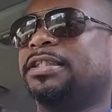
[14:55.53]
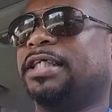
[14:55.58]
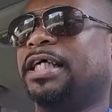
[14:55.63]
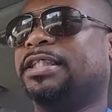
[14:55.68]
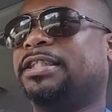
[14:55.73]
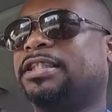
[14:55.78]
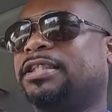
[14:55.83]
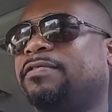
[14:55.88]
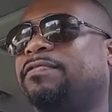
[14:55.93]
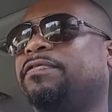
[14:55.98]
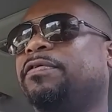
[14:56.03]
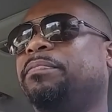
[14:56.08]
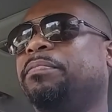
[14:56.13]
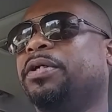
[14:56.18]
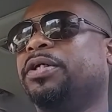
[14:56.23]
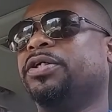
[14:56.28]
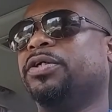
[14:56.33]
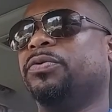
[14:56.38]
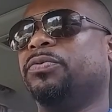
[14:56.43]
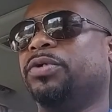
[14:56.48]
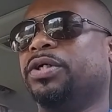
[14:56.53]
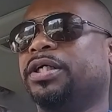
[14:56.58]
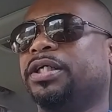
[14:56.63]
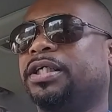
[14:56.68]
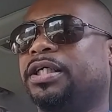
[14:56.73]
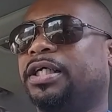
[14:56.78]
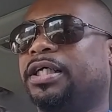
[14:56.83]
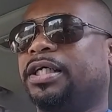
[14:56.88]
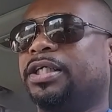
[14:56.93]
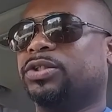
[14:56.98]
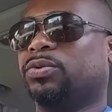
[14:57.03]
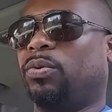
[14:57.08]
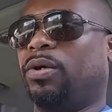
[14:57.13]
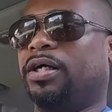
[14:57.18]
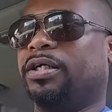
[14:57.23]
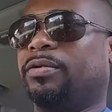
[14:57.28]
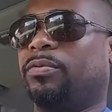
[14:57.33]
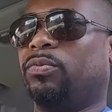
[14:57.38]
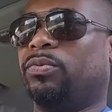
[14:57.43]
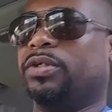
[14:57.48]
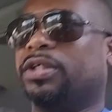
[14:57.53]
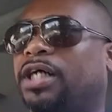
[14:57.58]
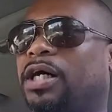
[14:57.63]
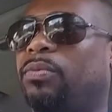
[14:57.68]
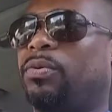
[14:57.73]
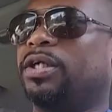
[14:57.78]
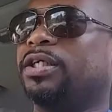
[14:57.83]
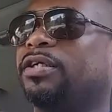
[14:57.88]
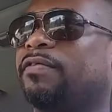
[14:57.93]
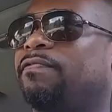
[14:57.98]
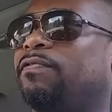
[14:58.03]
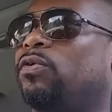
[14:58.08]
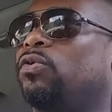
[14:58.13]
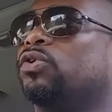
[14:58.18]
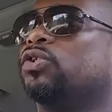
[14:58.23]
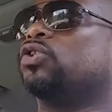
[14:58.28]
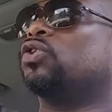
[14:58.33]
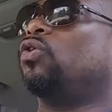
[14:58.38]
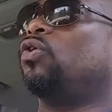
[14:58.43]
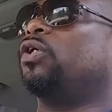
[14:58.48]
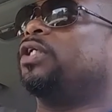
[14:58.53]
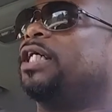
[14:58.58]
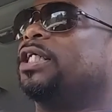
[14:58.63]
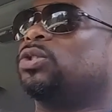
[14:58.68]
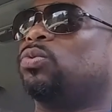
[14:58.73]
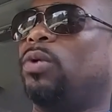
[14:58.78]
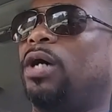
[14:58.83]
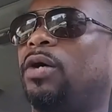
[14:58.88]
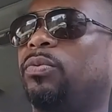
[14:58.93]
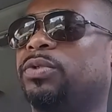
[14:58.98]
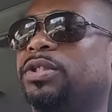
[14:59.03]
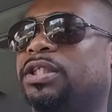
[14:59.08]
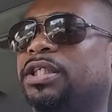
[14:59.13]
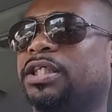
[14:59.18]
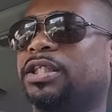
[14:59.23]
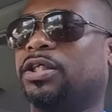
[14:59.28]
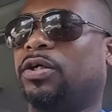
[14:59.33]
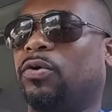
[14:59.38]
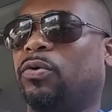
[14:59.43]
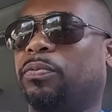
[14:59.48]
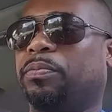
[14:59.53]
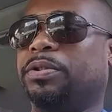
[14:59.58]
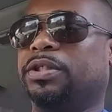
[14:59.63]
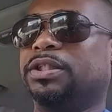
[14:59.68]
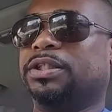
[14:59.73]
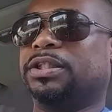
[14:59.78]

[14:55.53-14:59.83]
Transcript: that she's familiar with is what I wanted to focus on. That's why we did the opening